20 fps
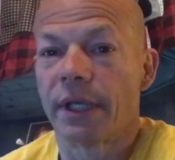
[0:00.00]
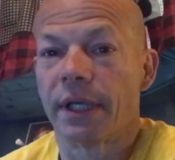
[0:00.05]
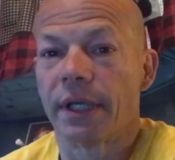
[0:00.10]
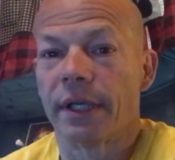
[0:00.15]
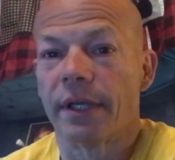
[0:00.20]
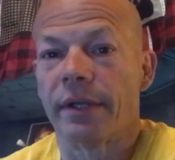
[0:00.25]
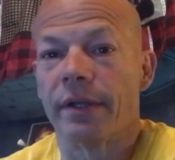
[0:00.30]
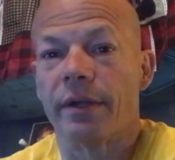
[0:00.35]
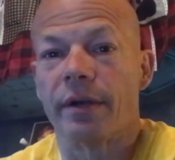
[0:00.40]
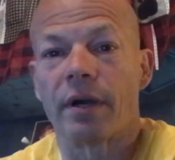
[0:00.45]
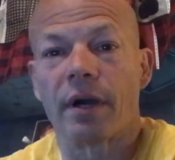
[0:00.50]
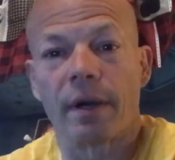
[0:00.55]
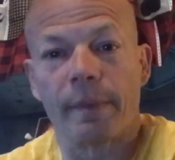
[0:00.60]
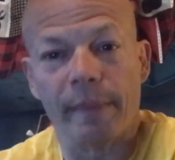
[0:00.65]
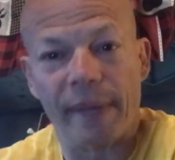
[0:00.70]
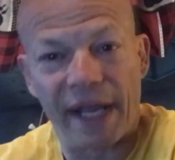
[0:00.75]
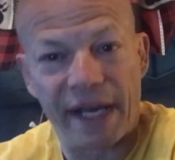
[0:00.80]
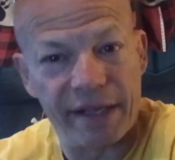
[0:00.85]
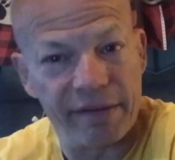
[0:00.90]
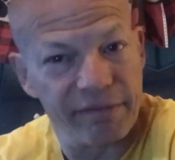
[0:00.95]
There are
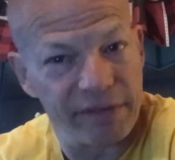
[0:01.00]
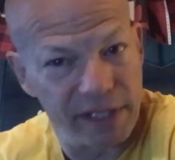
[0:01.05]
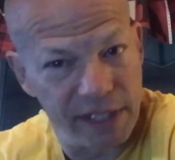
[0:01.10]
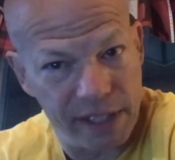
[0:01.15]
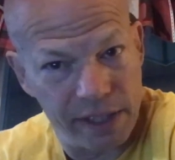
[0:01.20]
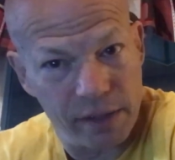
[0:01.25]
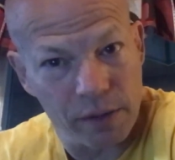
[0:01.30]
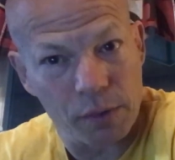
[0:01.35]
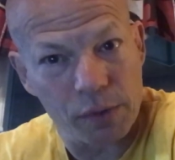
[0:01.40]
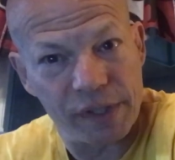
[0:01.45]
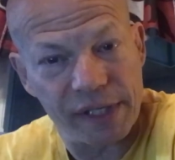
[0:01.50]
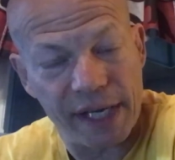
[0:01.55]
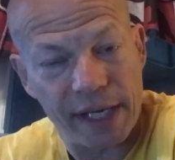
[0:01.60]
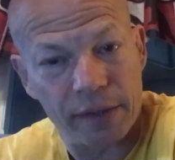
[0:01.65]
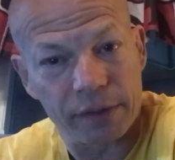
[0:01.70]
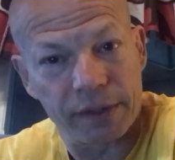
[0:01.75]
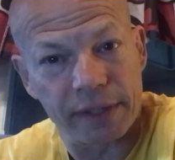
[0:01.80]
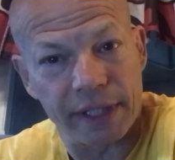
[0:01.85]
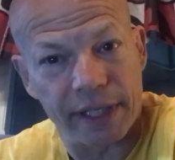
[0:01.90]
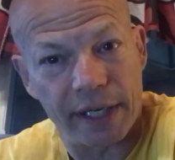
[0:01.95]
many videos out
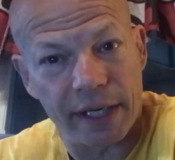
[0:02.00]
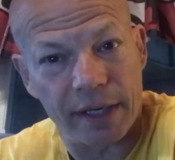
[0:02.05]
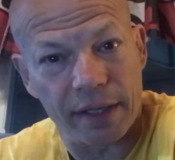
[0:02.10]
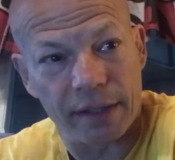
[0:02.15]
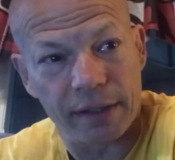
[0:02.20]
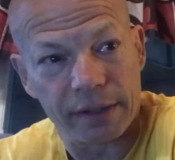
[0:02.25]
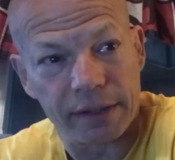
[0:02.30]
there